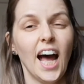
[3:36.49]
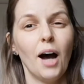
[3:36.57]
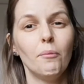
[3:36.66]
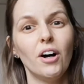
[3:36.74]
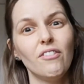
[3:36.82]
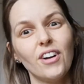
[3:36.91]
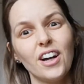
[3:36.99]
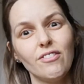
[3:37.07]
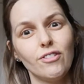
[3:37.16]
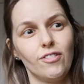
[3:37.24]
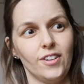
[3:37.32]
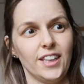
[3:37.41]
And what I very
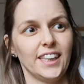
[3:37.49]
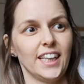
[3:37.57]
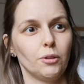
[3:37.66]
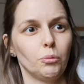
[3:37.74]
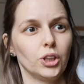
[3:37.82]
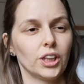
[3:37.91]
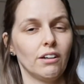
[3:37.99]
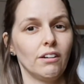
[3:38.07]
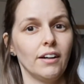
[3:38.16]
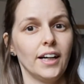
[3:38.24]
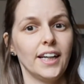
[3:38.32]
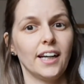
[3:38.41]
roughly did was
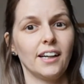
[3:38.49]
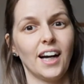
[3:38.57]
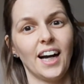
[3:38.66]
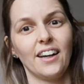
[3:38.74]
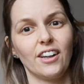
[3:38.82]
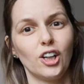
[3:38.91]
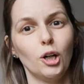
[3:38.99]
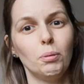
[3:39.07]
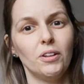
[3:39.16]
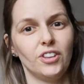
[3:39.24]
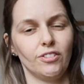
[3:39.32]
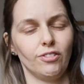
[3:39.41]
I had a couple
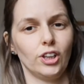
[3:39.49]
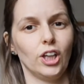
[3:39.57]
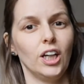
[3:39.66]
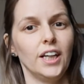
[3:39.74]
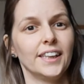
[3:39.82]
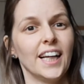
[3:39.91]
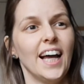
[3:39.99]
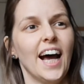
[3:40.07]
of different colours,